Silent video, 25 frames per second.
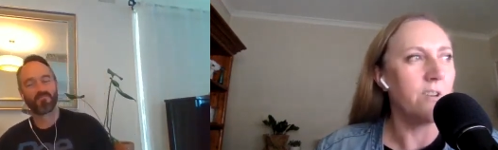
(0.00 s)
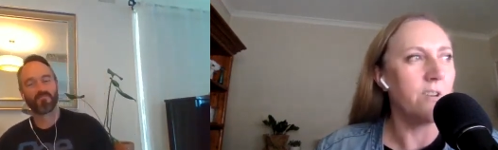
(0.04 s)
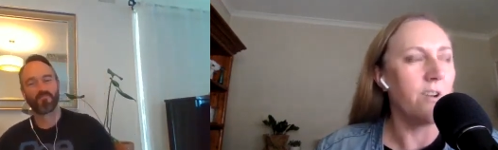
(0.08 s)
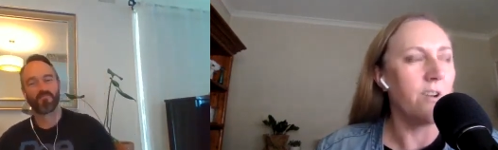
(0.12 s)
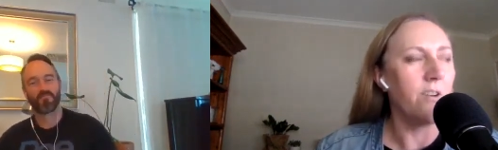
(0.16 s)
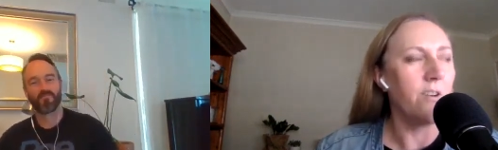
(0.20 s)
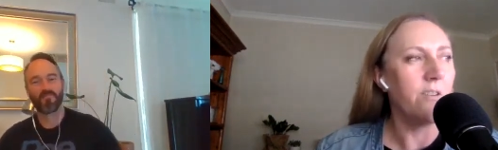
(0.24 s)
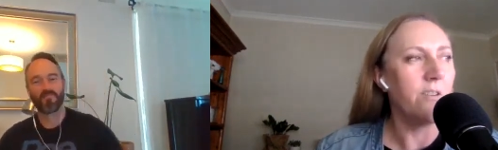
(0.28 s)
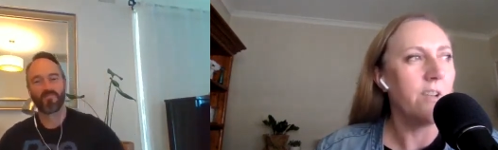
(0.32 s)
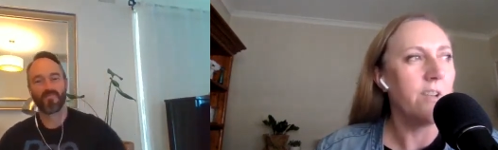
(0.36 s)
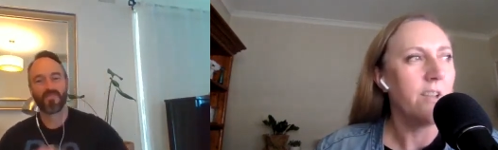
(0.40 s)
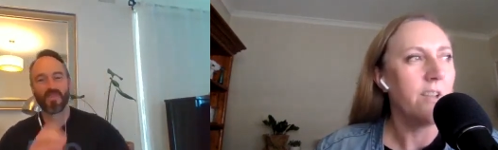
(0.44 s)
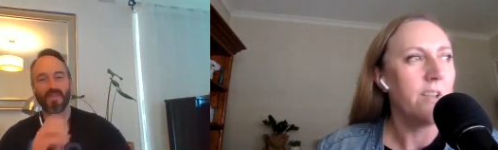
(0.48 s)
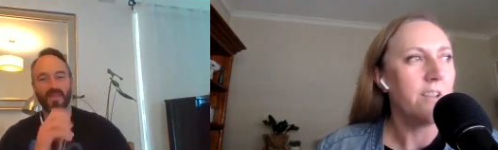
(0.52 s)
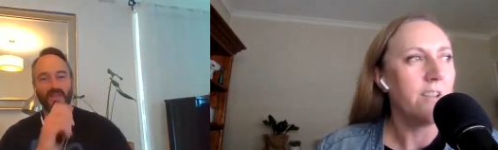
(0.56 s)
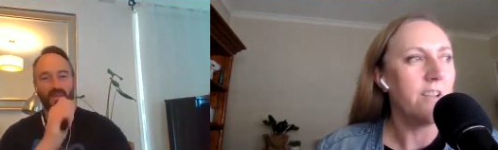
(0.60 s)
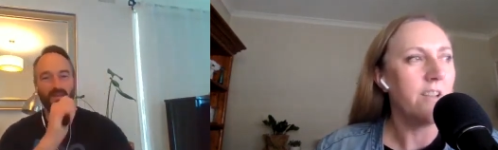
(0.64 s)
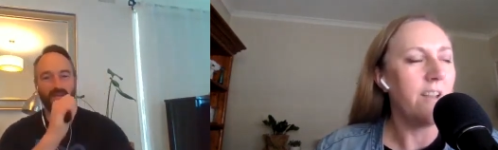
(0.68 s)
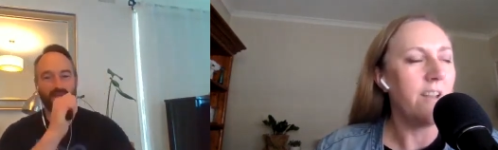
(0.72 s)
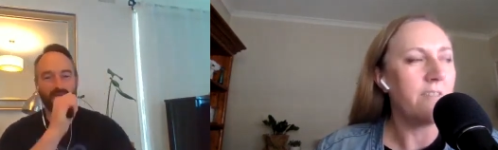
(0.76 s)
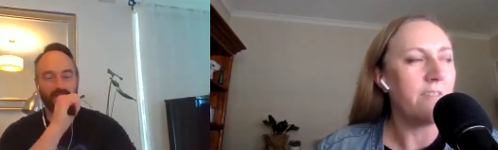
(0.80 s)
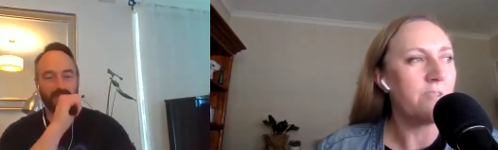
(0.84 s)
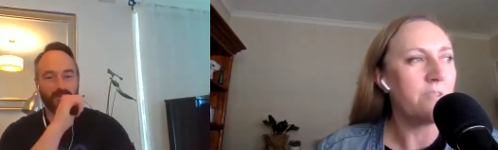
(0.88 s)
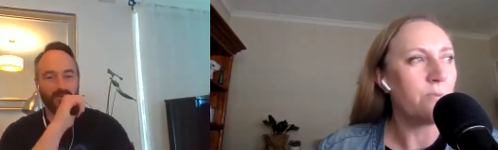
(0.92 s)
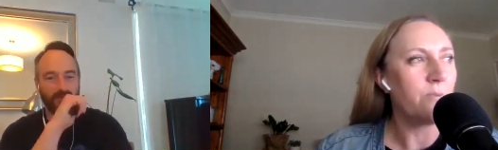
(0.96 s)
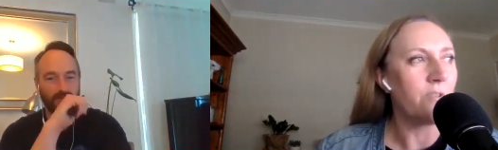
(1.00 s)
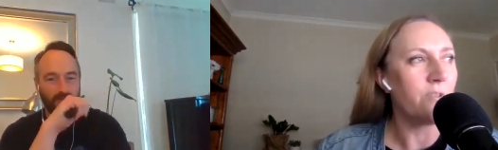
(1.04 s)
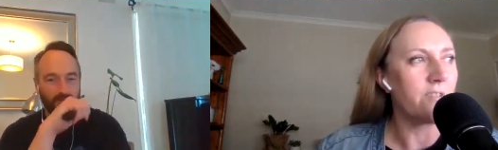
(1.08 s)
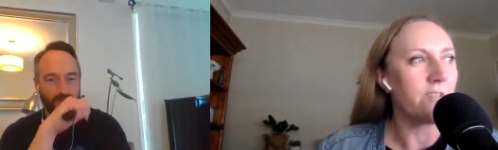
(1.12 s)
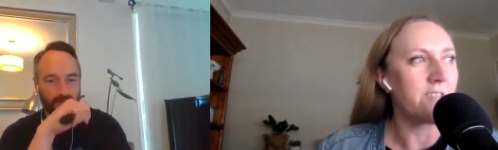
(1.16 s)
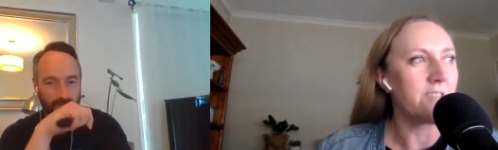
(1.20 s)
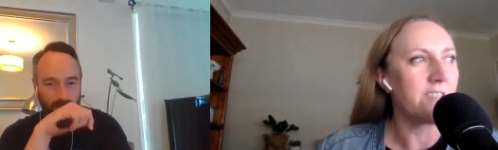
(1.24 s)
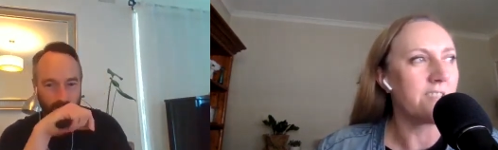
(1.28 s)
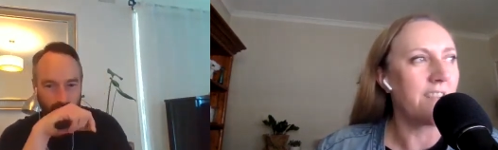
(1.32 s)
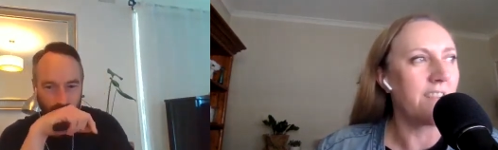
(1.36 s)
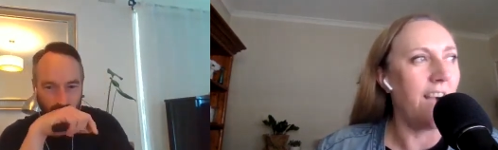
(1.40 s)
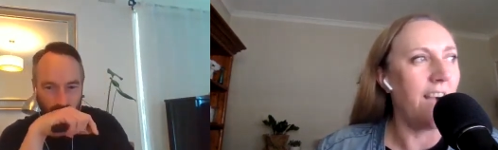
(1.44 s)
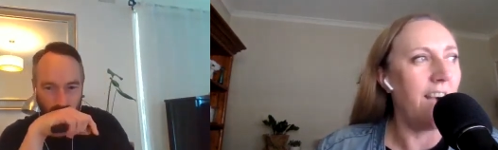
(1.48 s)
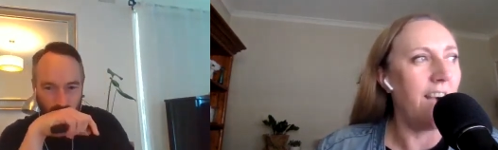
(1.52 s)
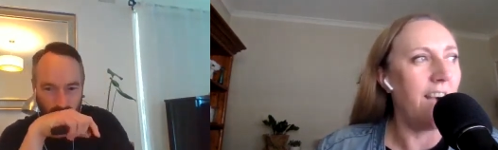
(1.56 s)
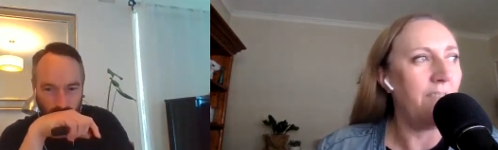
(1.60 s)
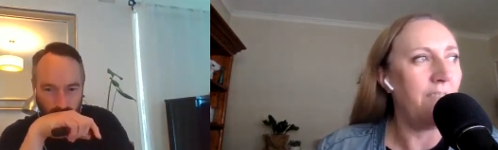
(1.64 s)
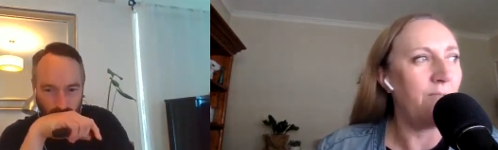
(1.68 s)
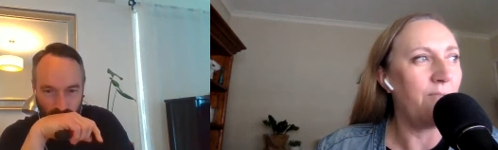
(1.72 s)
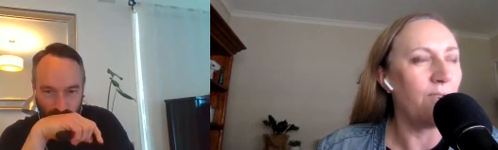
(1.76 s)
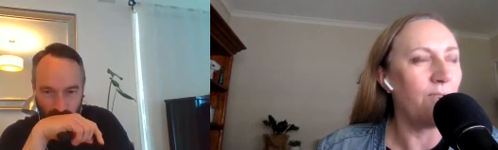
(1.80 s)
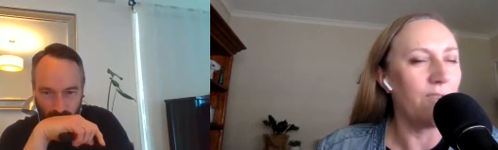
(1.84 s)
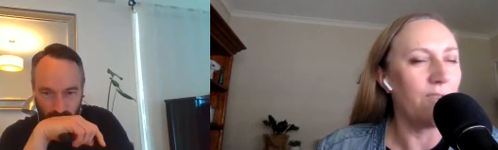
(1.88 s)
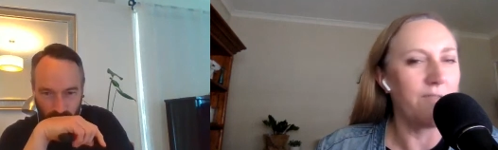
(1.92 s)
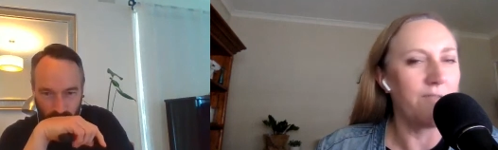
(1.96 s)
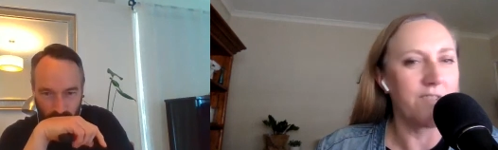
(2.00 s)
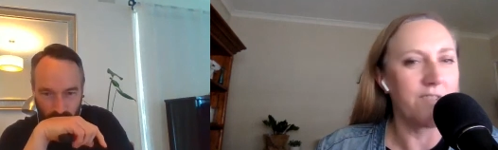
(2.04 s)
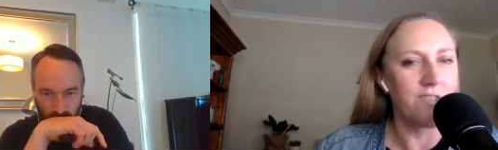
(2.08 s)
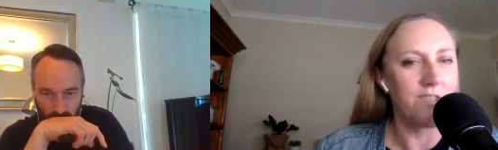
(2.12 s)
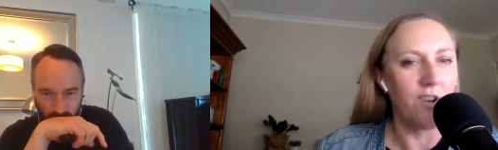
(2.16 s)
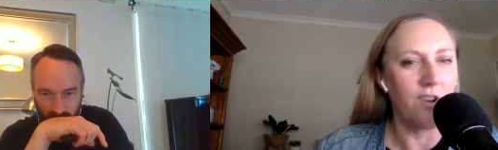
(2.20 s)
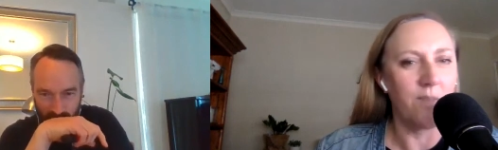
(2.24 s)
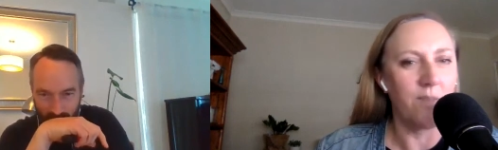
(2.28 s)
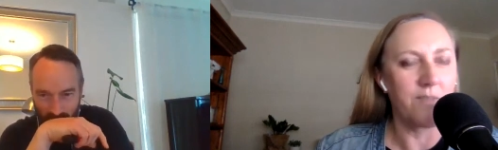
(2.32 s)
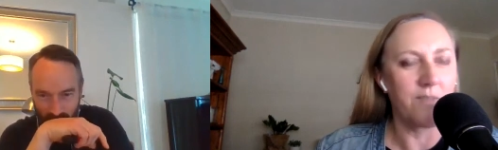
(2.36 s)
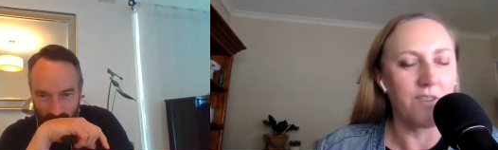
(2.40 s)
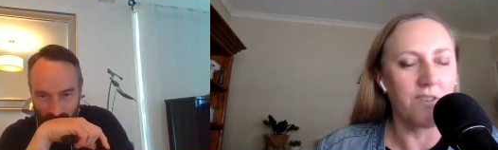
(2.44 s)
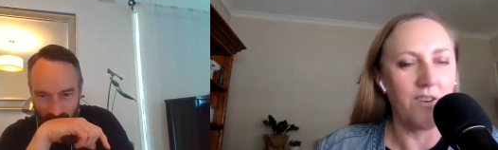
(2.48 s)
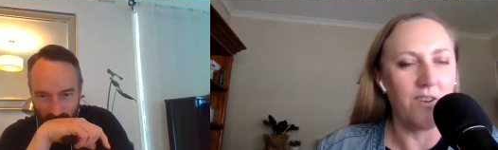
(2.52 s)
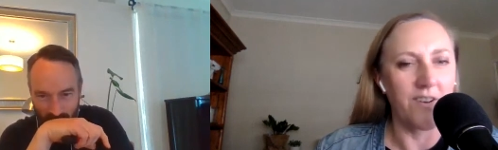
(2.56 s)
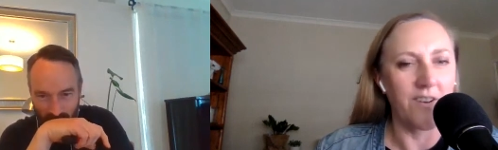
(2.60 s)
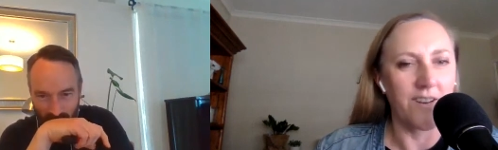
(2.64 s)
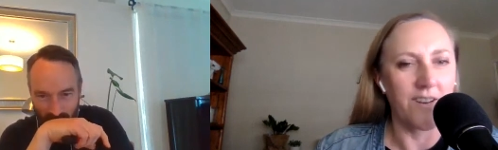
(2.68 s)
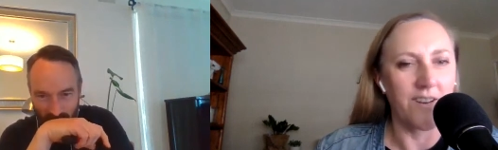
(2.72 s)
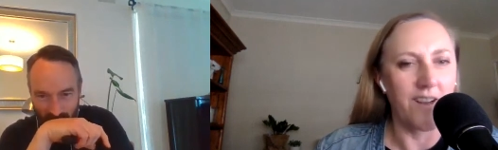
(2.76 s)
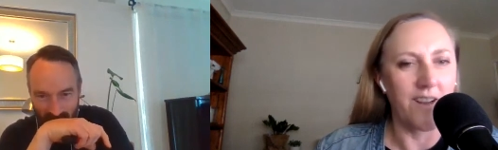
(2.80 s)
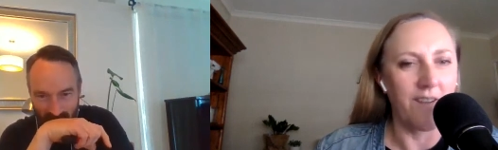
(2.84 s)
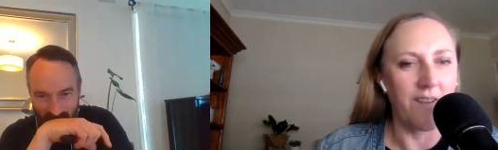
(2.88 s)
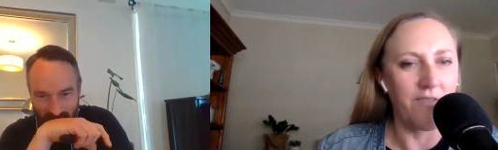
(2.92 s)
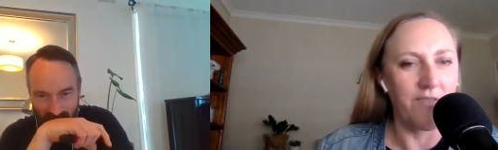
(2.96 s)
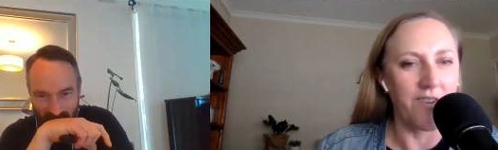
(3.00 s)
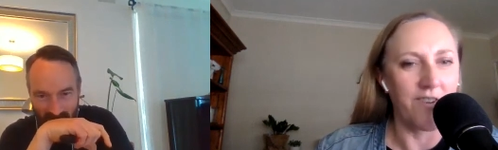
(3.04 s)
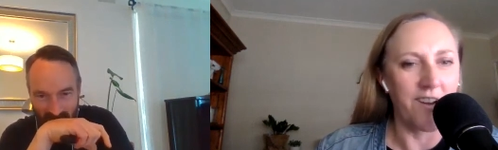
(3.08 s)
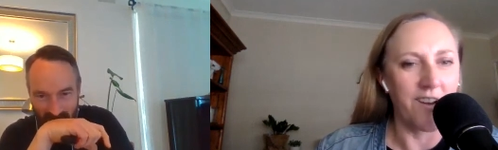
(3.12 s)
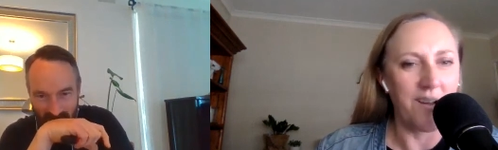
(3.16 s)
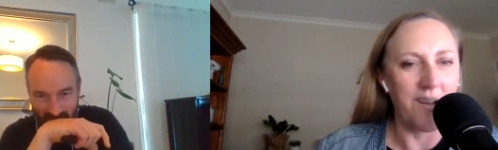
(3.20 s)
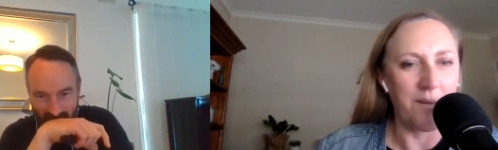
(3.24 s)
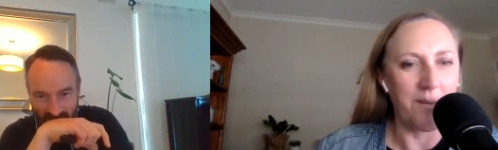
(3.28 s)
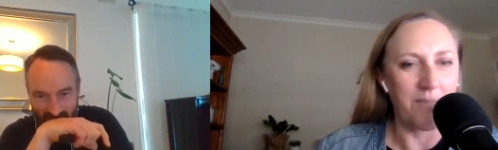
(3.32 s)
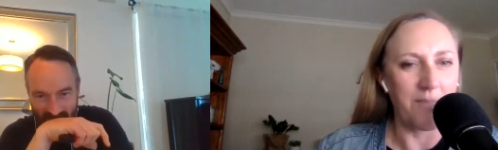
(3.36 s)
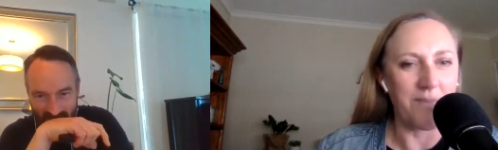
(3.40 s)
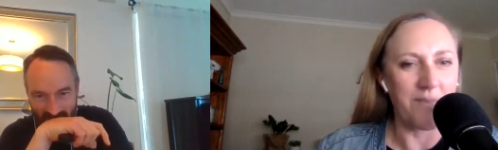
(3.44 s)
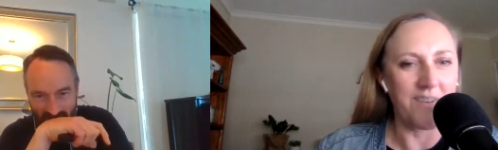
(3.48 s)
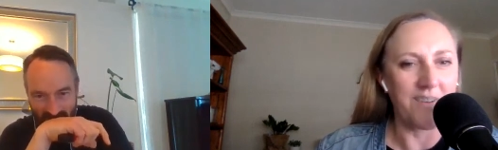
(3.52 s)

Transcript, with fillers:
Speaker 1: you know, you'd have to wear a scarf mm. all of the time to kind of cover it up.